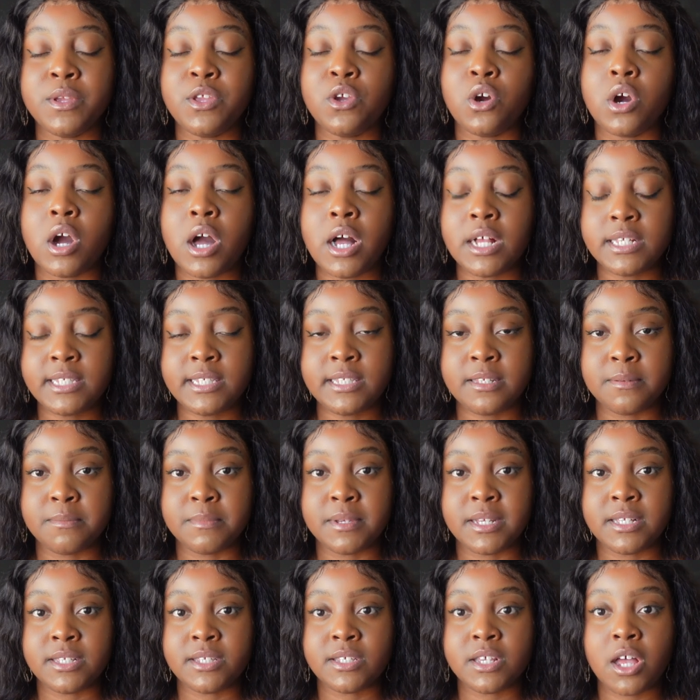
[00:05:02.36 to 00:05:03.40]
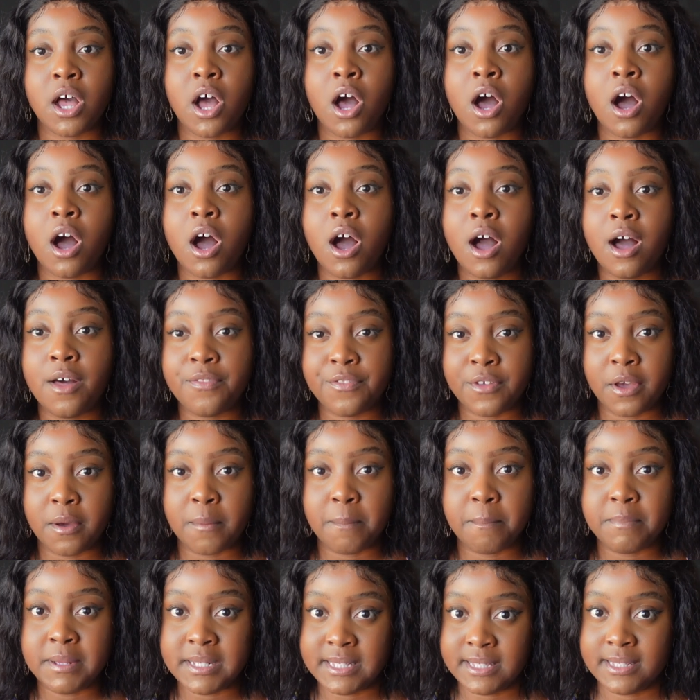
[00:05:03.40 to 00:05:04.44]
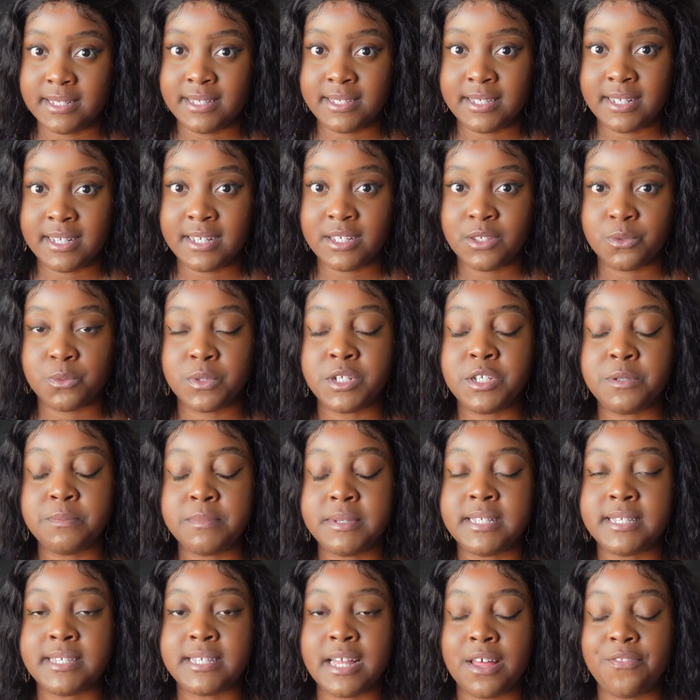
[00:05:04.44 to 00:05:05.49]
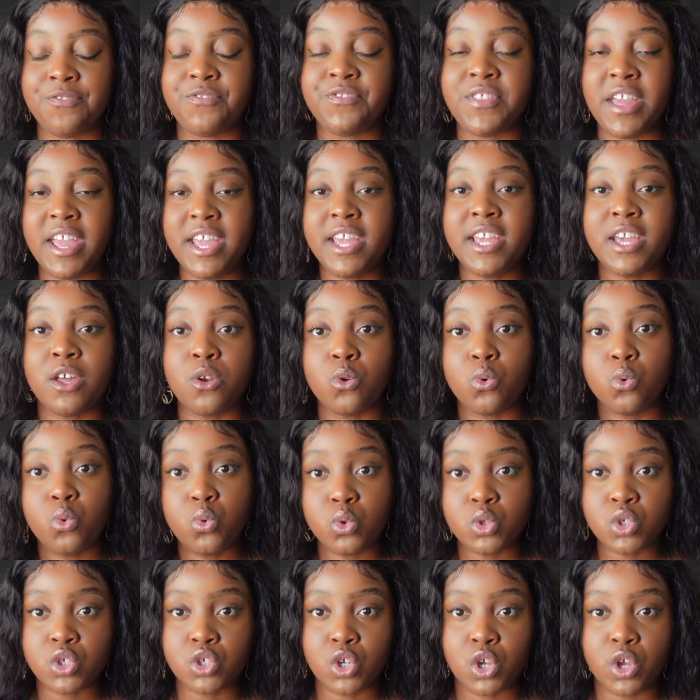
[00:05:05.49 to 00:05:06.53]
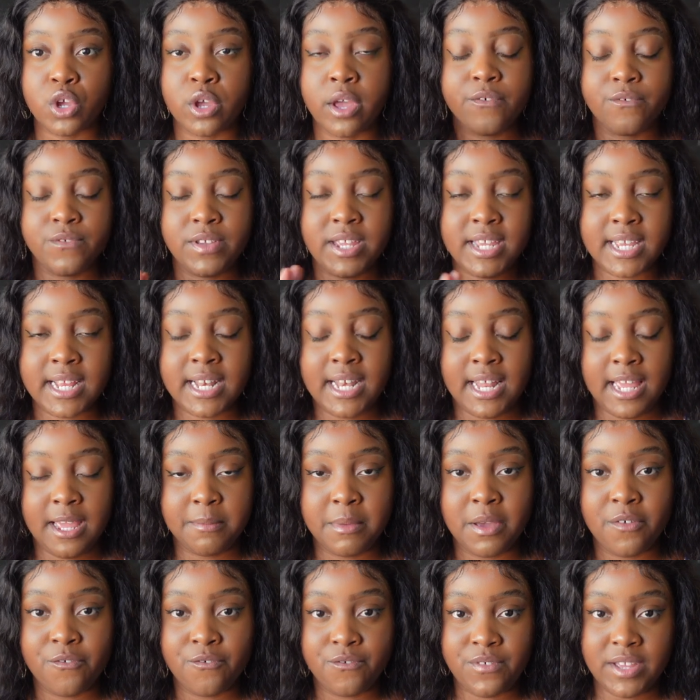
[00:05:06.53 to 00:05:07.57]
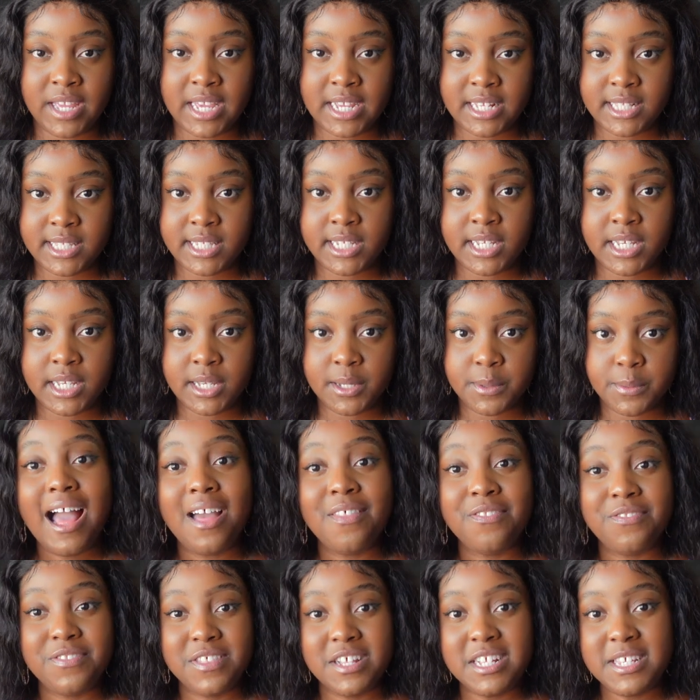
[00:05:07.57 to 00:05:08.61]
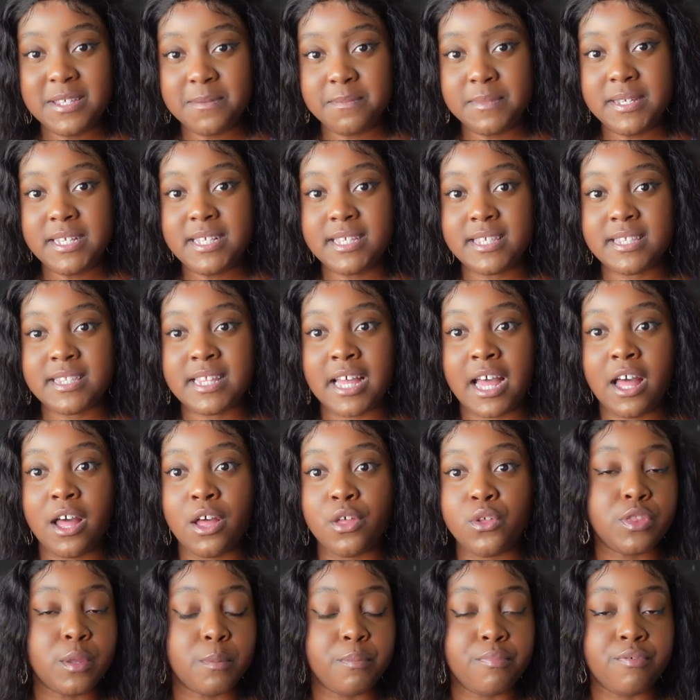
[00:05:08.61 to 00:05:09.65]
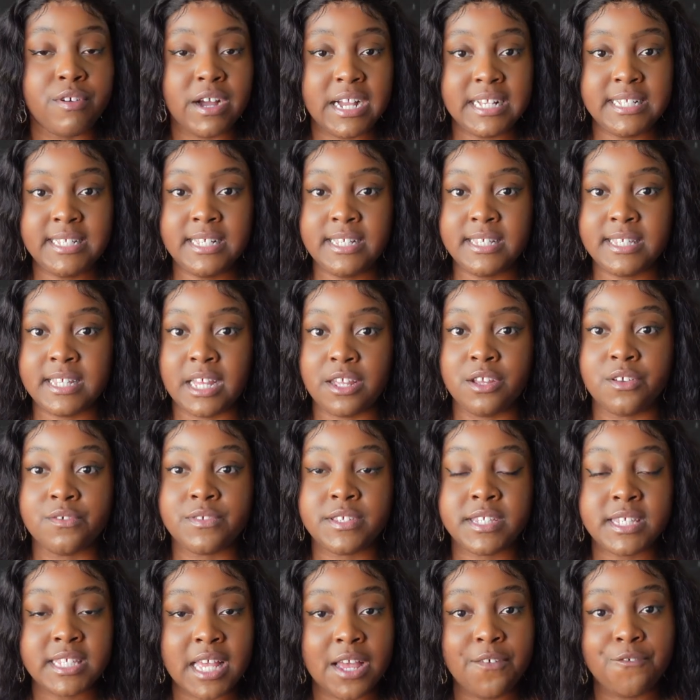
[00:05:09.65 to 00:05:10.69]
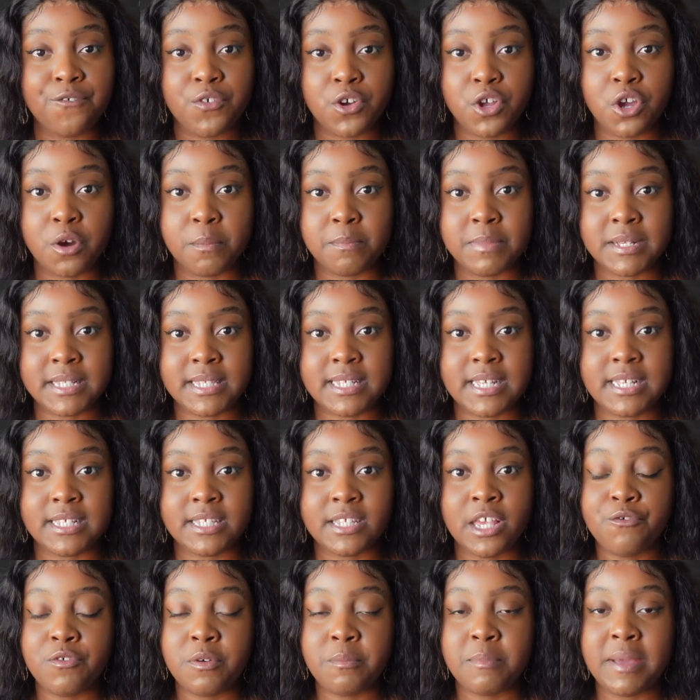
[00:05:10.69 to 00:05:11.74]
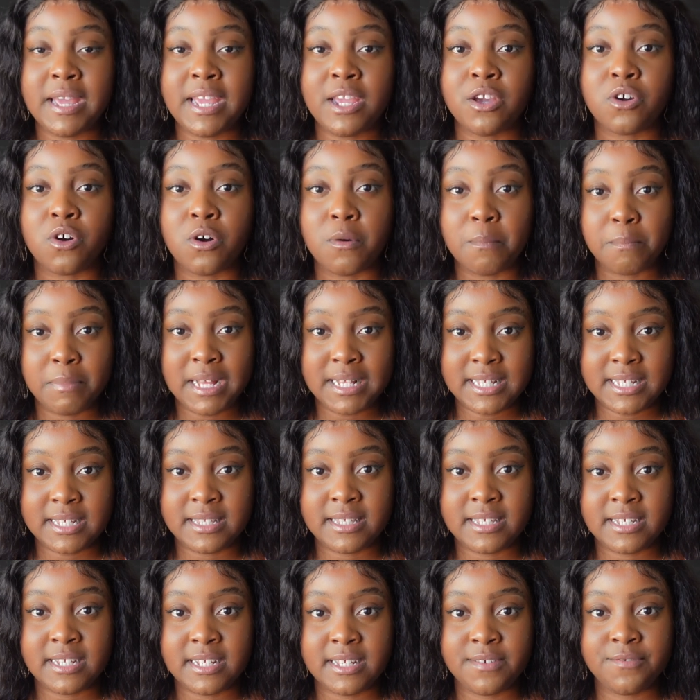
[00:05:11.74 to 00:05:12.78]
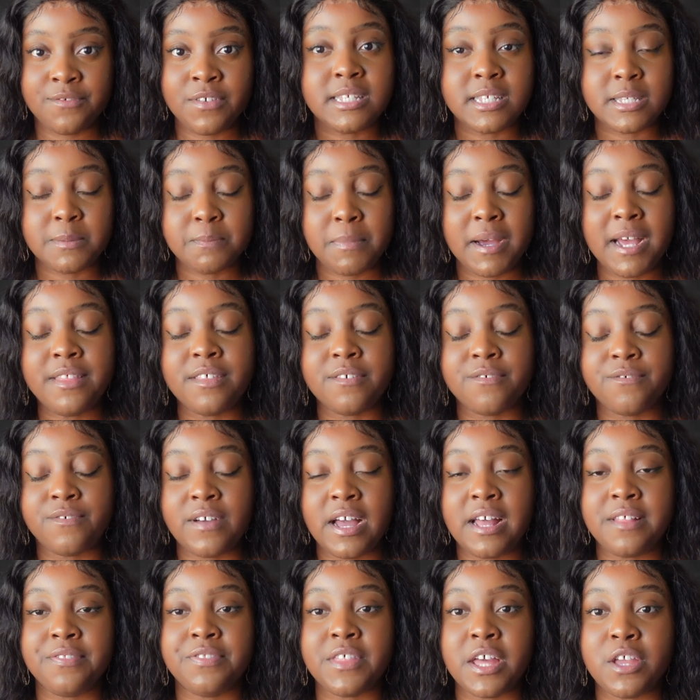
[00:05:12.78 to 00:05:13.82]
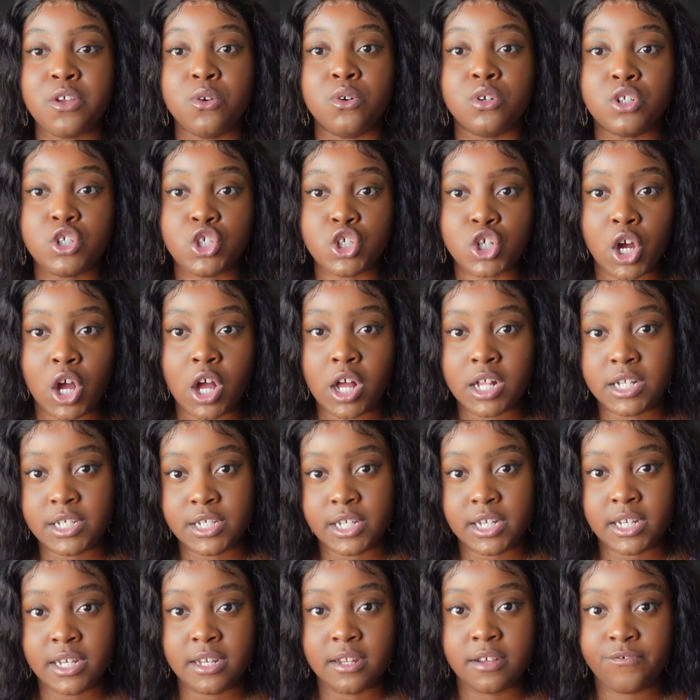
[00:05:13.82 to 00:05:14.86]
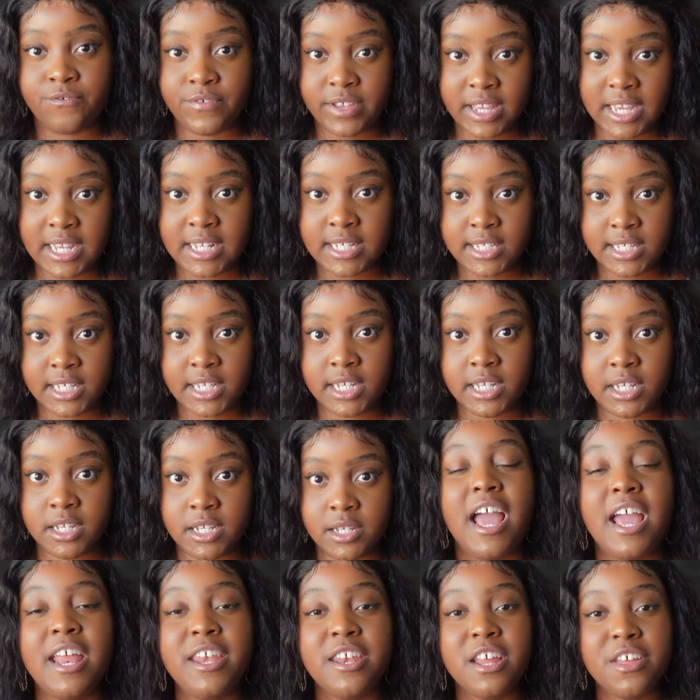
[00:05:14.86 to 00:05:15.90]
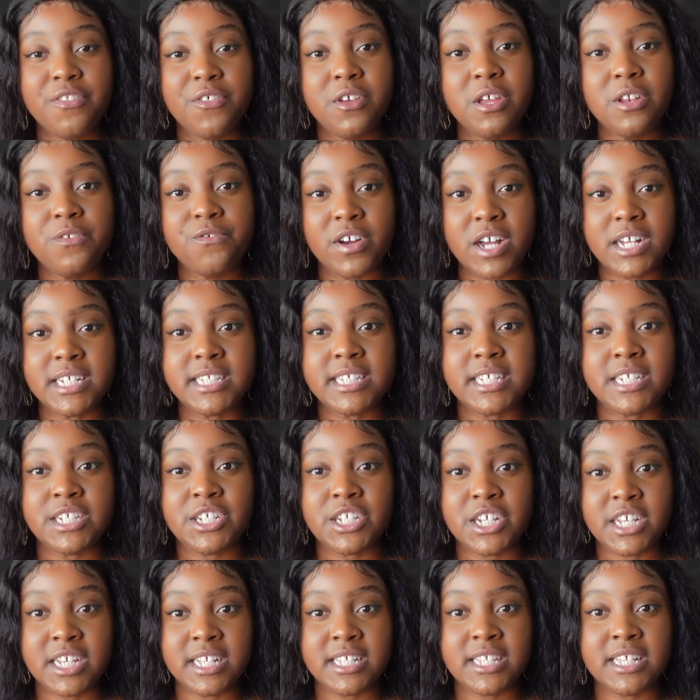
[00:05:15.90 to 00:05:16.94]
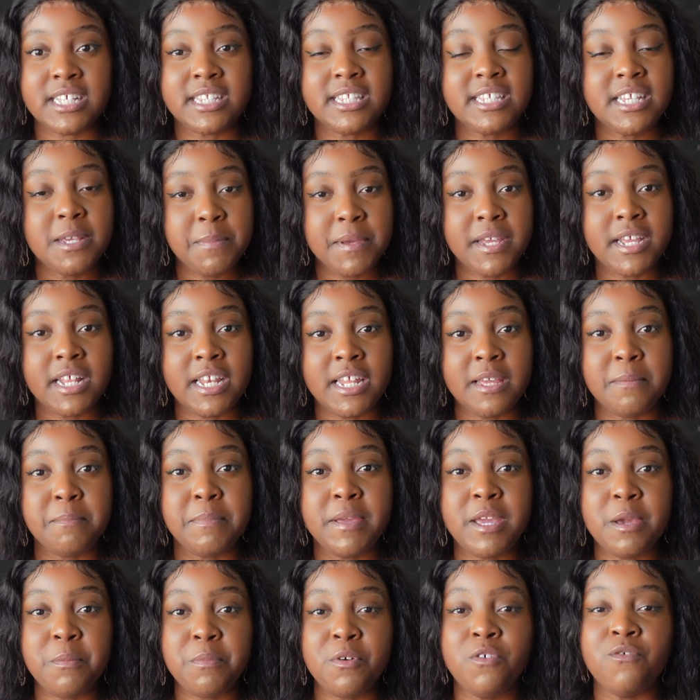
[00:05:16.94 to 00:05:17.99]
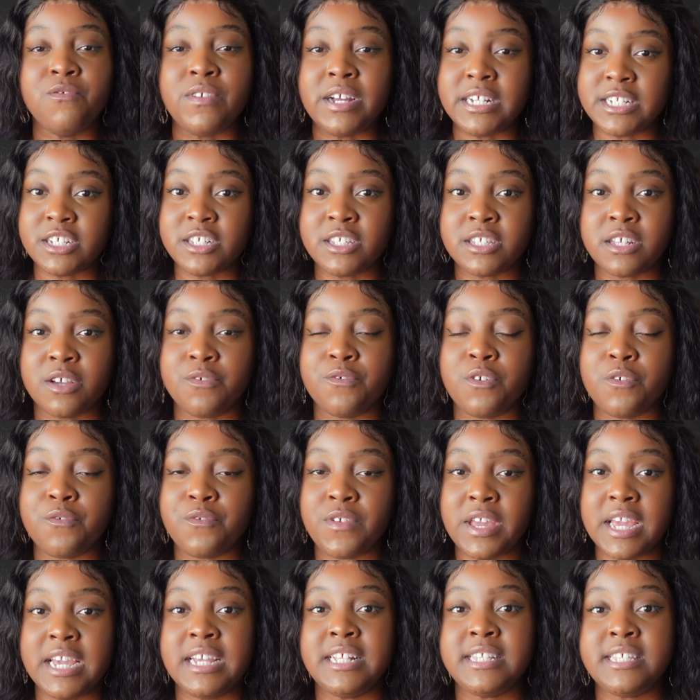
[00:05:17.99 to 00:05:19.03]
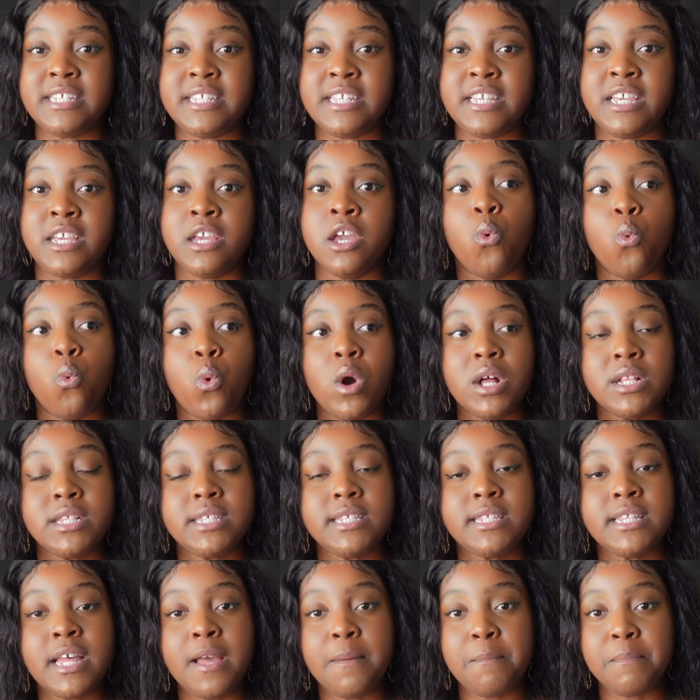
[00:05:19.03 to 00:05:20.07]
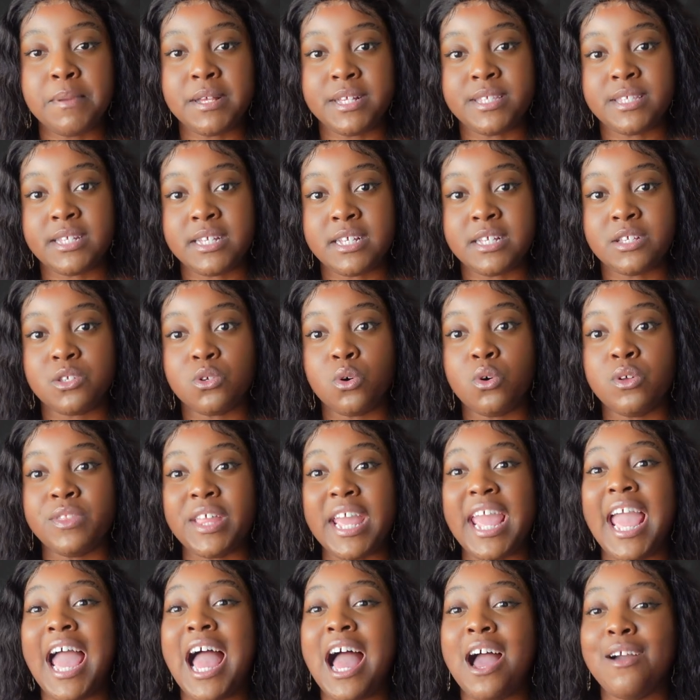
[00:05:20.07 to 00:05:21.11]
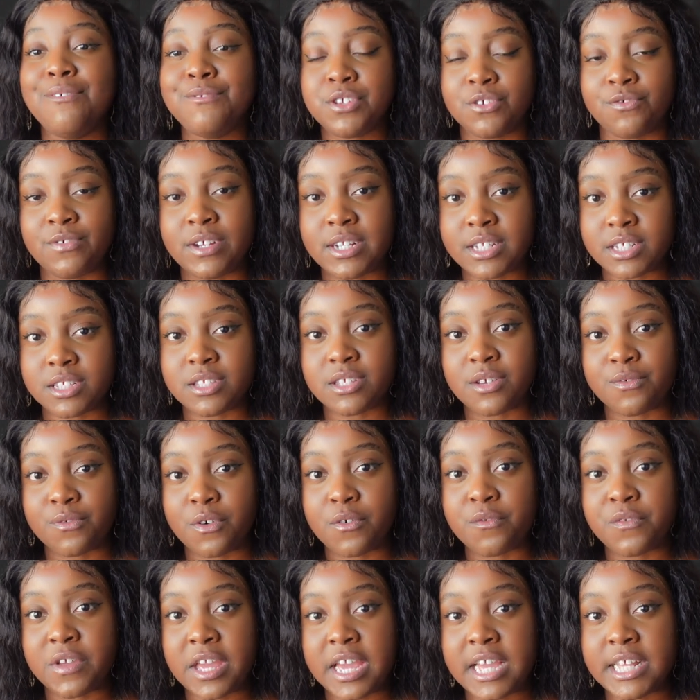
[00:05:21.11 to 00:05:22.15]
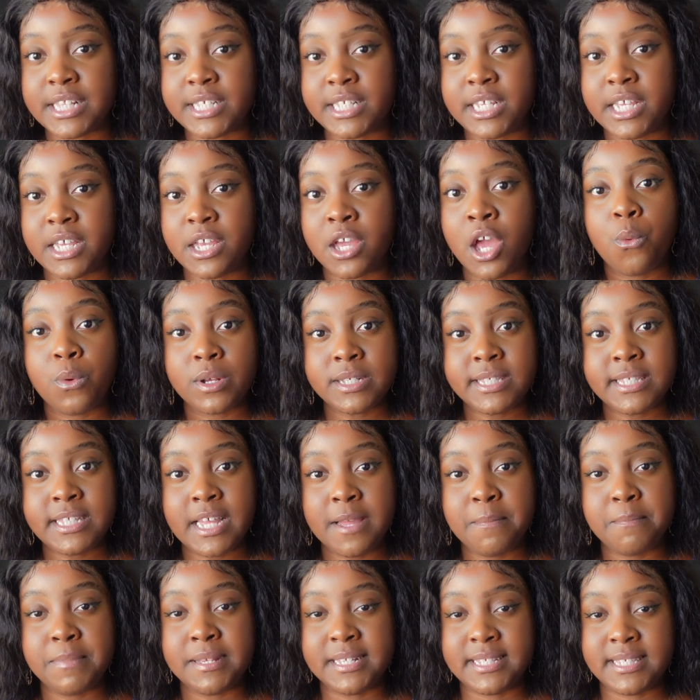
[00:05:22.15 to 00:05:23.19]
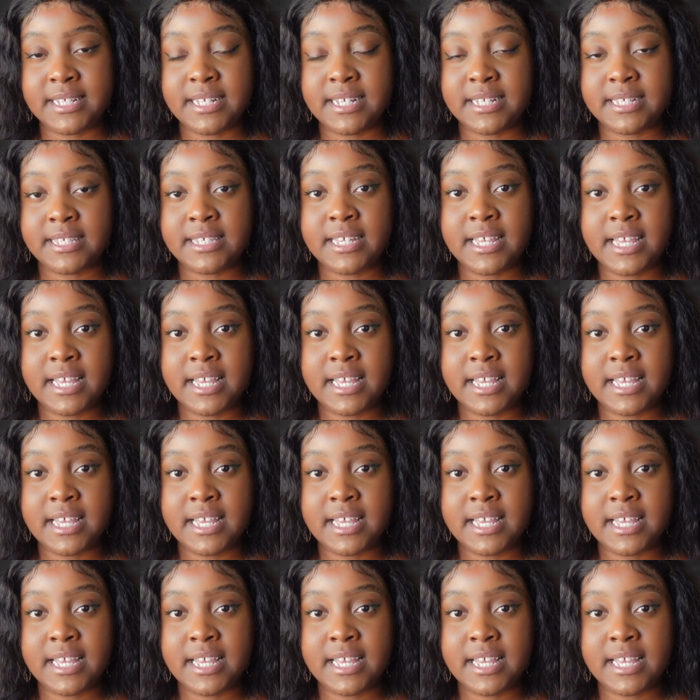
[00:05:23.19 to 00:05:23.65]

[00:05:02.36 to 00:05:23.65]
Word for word: when your customers are other businesses, which means that they can also reclaim VAT. And this means that the prices that you've set for your business remain competitive despite the fact that you're charging VAT. Another advantage is typically people register for VAT once their business or they have to register for VAT once their business